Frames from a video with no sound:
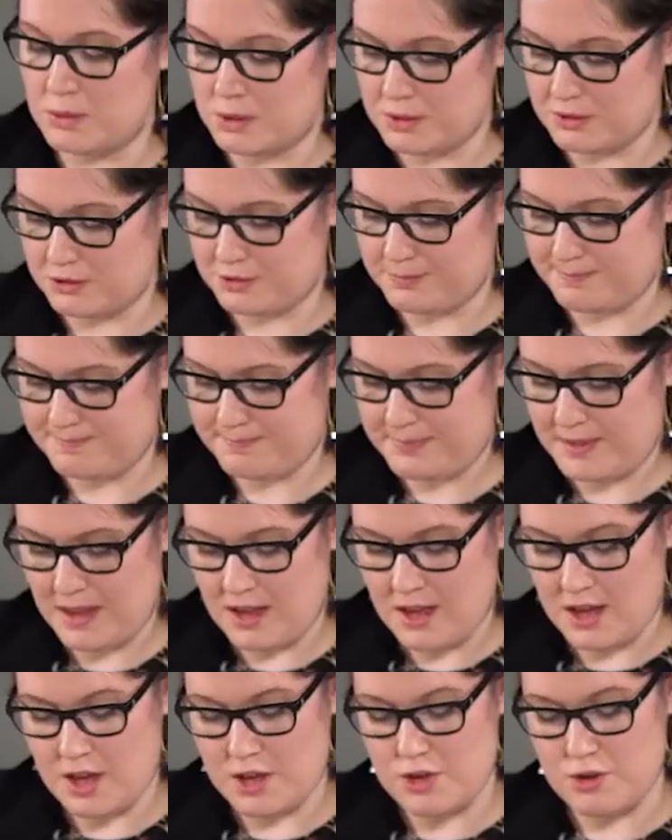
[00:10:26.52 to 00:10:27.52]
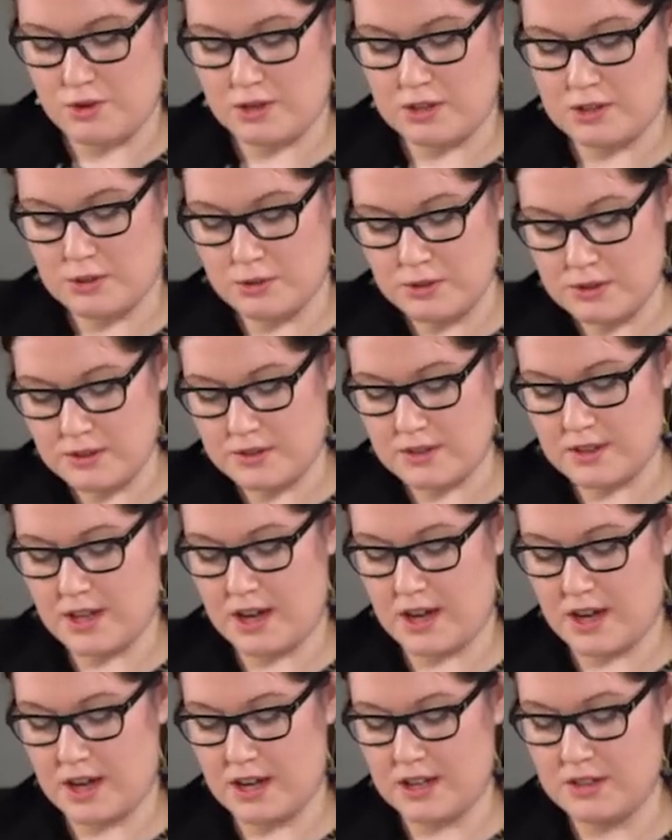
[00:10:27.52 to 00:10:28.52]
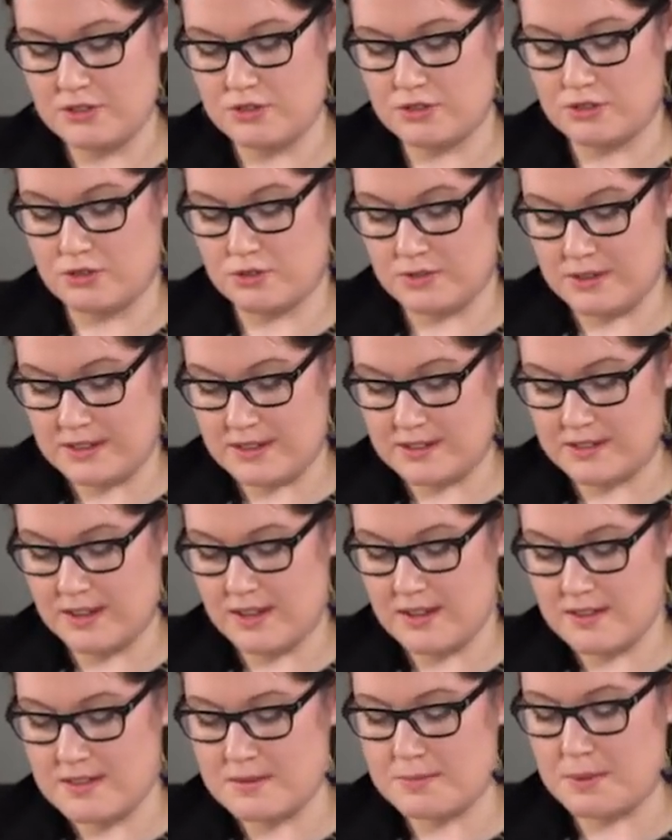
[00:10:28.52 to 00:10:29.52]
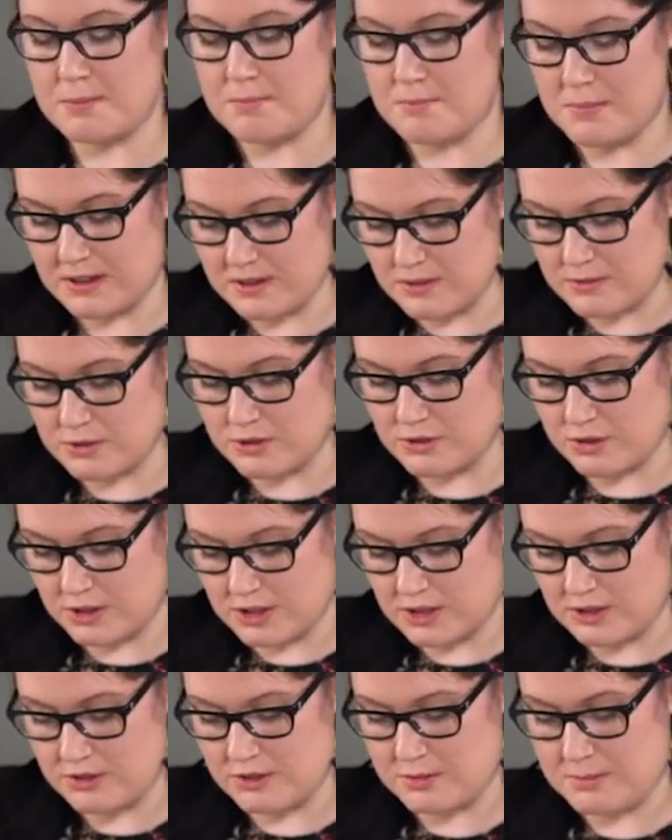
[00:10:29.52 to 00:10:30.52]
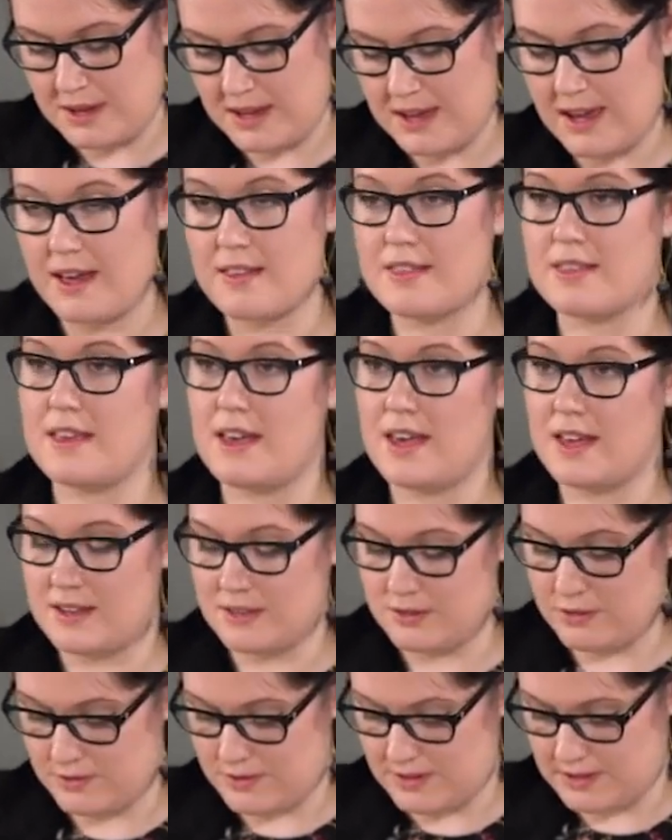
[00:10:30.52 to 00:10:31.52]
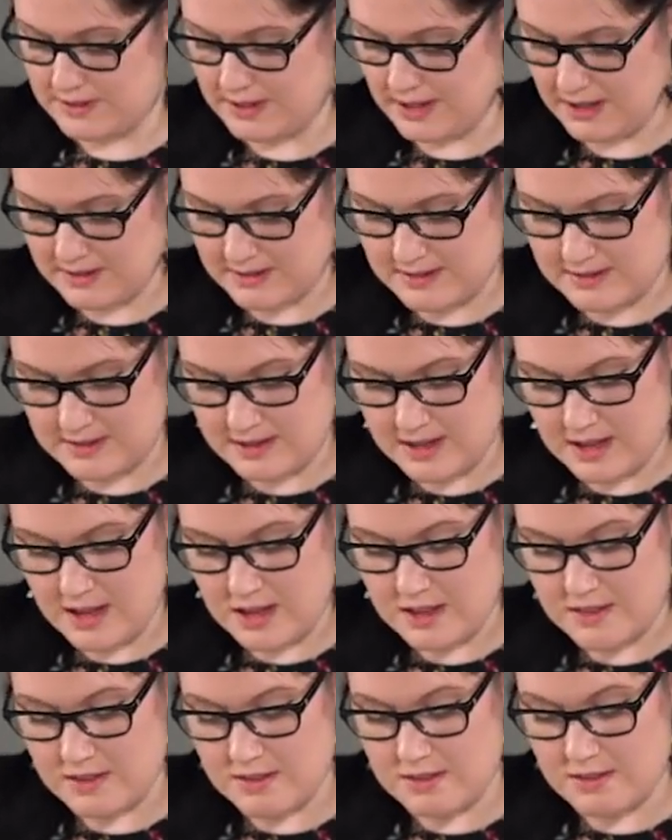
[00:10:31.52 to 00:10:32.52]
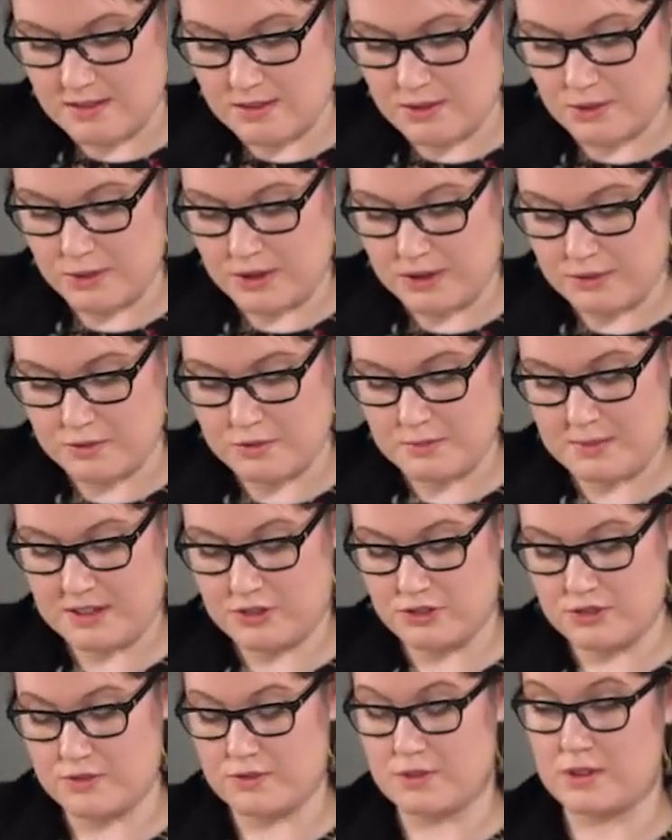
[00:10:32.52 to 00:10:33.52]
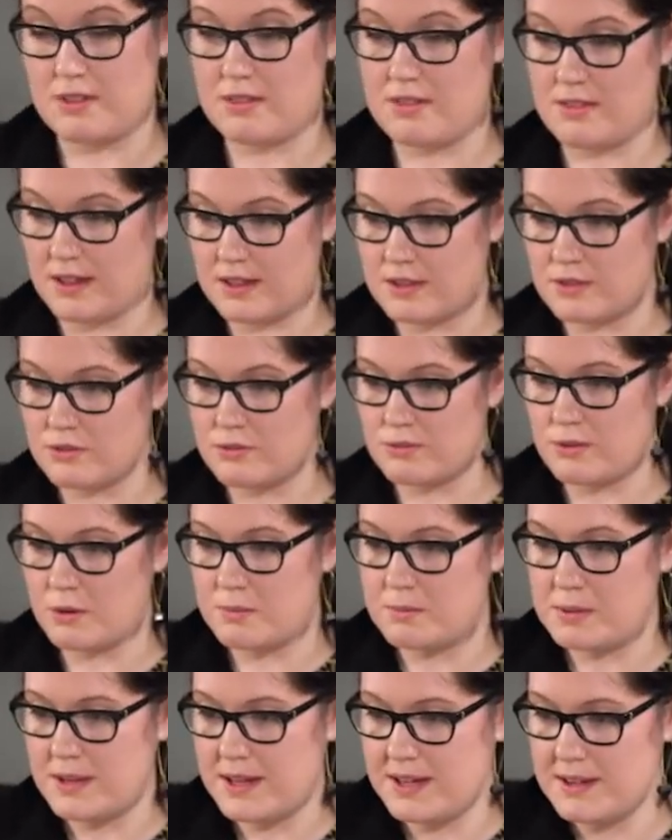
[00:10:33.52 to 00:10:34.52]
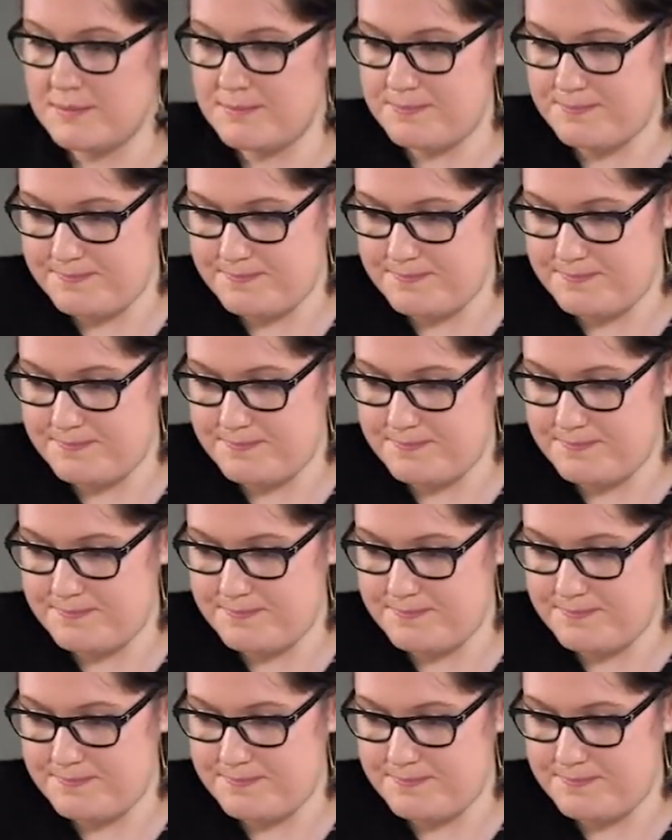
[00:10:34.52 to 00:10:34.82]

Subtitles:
you want. You can look at the card during the test, but must return it to me at the end of the test. This is your information for the second role play.